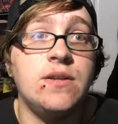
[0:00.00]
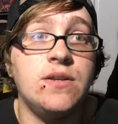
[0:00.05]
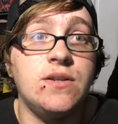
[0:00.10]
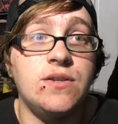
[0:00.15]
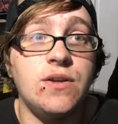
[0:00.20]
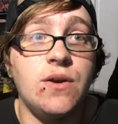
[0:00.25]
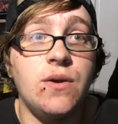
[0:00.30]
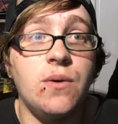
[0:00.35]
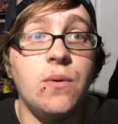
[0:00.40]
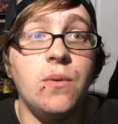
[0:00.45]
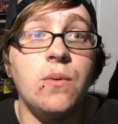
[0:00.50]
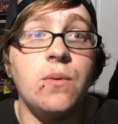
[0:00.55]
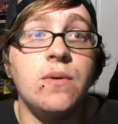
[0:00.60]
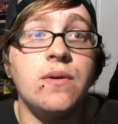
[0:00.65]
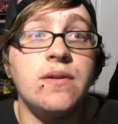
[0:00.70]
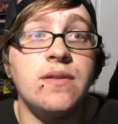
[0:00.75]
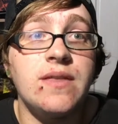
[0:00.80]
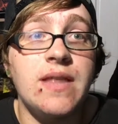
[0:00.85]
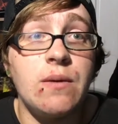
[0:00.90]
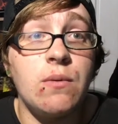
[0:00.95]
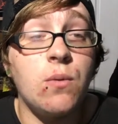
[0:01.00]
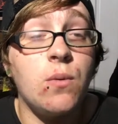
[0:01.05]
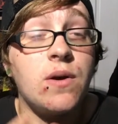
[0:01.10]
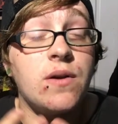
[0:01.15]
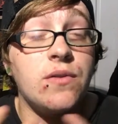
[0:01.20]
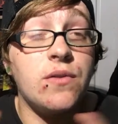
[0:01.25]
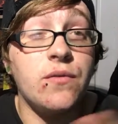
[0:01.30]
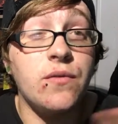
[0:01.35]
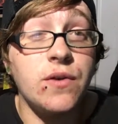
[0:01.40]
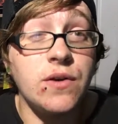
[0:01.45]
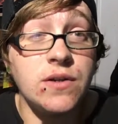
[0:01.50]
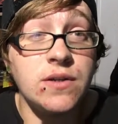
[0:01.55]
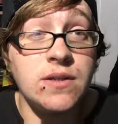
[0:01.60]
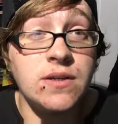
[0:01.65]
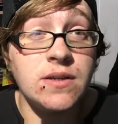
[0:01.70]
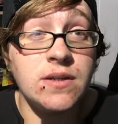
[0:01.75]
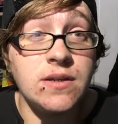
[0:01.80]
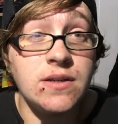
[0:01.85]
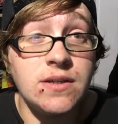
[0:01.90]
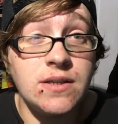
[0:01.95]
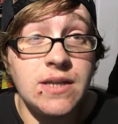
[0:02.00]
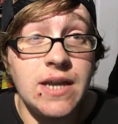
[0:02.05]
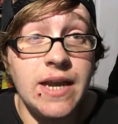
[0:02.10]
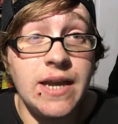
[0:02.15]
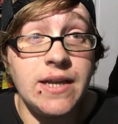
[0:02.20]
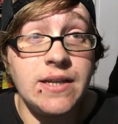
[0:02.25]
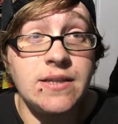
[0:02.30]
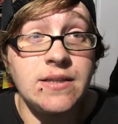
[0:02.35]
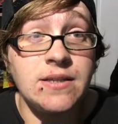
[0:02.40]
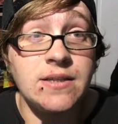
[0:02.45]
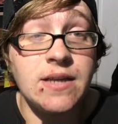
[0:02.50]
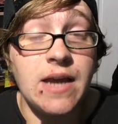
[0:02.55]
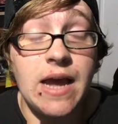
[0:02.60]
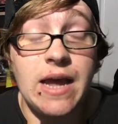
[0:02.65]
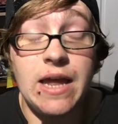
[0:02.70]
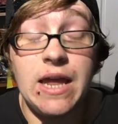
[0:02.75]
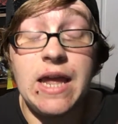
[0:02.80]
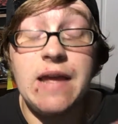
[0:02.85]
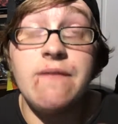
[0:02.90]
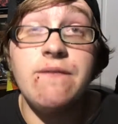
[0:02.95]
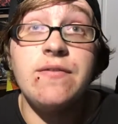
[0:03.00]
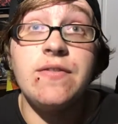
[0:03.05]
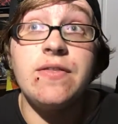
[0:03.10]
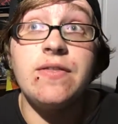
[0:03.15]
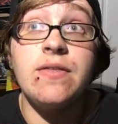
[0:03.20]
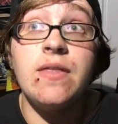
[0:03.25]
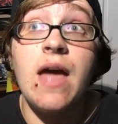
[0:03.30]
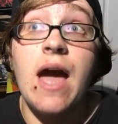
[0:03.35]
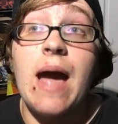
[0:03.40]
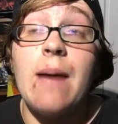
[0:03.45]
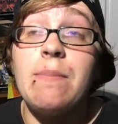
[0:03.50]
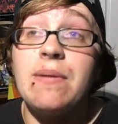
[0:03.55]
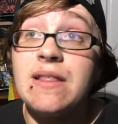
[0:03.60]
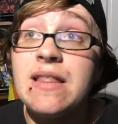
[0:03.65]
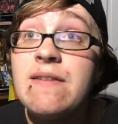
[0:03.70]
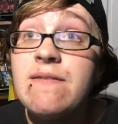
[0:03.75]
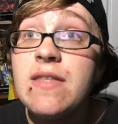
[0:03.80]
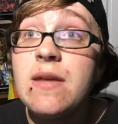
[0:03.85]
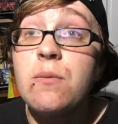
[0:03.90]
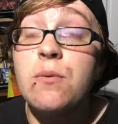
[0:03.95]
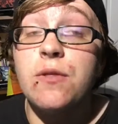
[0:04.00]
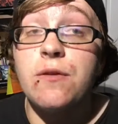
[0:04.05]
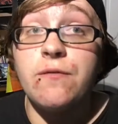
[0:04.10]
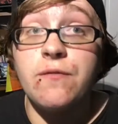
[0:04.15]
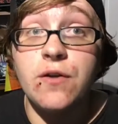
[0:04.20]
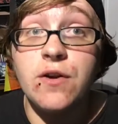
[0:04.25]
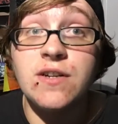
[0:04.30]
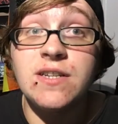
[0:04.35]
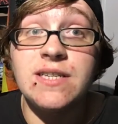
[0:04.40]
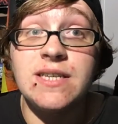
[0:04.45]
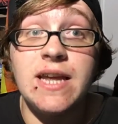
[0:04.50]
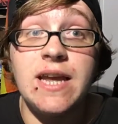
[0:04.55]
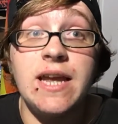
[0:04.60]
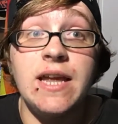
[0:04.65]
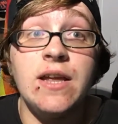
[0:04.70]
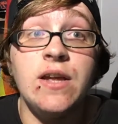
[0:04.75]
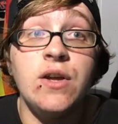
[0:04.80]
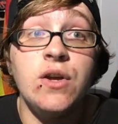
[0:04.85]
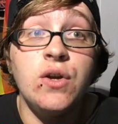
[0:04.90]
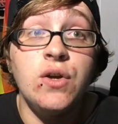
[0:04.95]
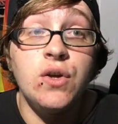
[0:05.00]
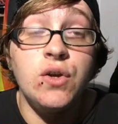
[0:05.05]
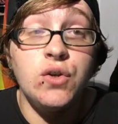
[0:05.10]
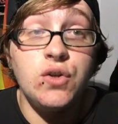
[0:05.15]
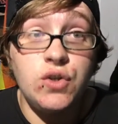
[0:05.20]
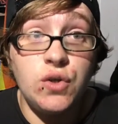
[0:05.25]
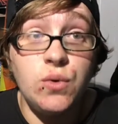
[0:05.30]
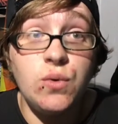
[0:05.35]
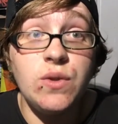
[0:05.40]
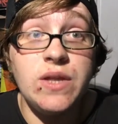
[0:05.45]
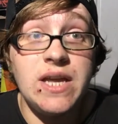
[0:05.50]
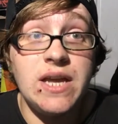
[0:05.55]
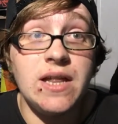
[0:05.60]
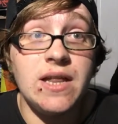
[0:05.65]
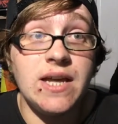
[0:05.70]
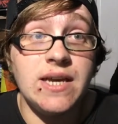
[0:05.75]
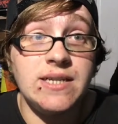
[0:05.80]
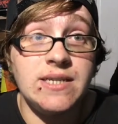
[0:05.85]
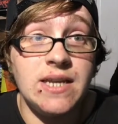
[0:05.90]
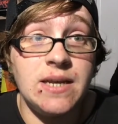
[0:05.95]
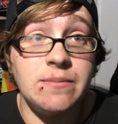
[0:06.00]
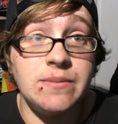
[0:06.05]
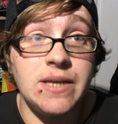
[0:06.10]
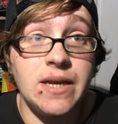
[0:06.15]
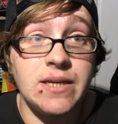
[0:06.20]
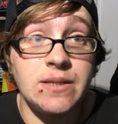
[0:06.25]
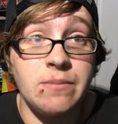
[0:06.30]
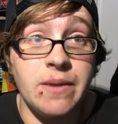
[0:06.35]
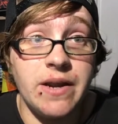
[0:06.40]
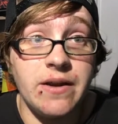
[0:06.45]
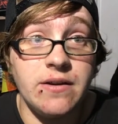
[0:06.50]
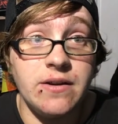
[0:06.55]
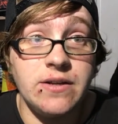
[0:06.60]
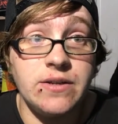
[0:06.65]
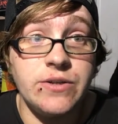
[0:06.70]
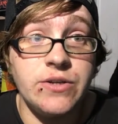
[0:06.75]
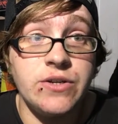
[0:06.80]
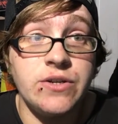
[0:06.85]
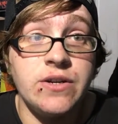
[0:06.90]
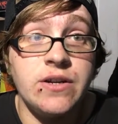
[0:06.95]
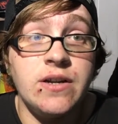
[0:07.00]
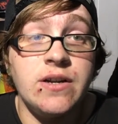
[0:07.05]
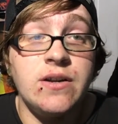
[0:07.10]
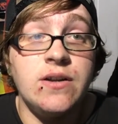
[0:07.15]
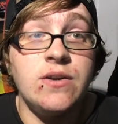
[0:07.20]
So they were one of the first states, I believe they were the first state to legalize same-sex marriage.